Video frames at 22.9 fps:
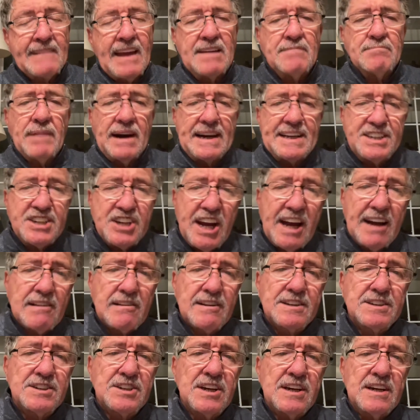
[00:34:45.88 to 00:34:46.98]
My
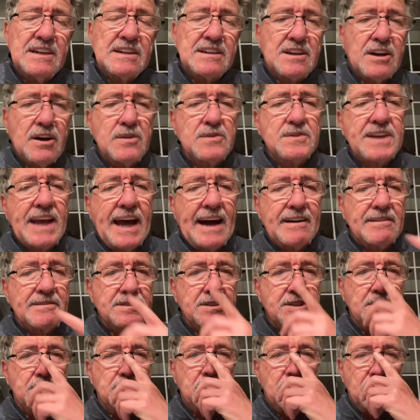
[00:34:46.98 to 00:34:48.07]
challenge goes out
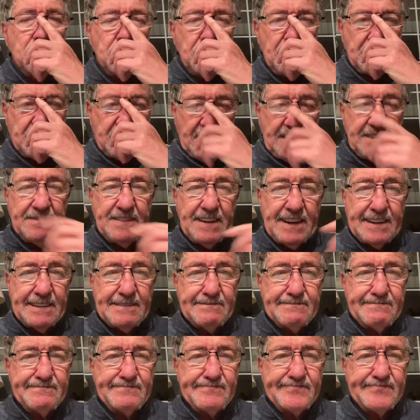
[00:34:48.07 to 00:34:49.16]
to you this evening.
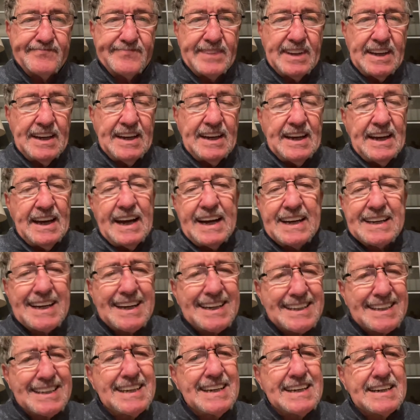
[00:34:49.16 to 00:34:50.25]
And I
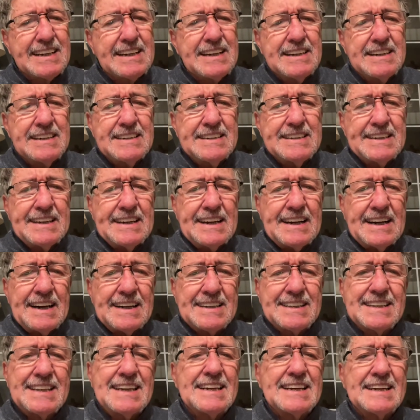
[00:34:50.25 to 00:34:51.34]
think, I
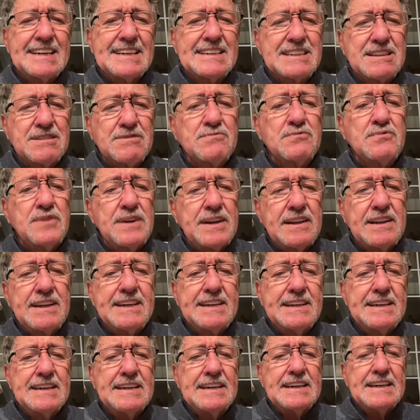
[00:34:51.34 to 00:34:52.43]
think it's
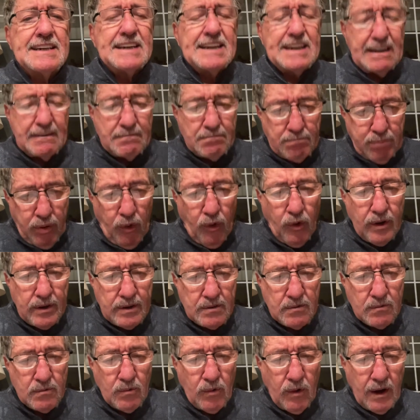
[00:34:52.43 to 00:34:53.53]
really
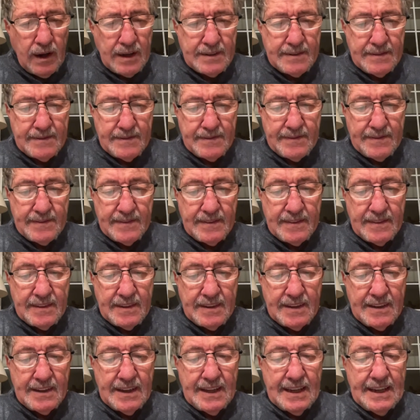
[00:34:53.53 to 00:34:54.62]
important one.
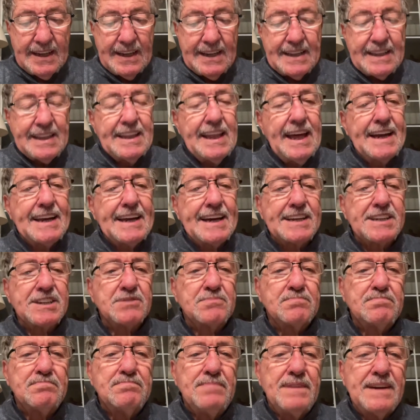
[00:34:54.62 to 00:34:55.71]
Let us
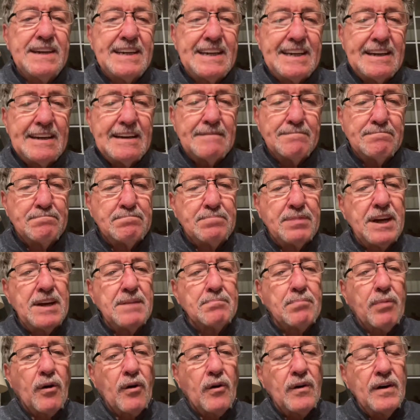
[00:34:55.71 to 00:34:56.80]
be
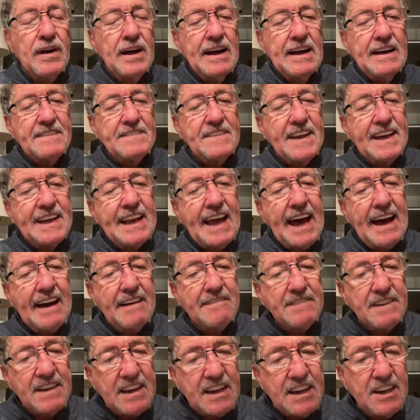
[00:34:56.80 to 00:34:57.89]
people that
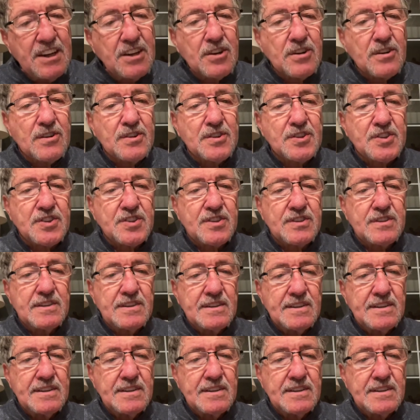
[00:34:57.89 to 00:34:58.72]
have ears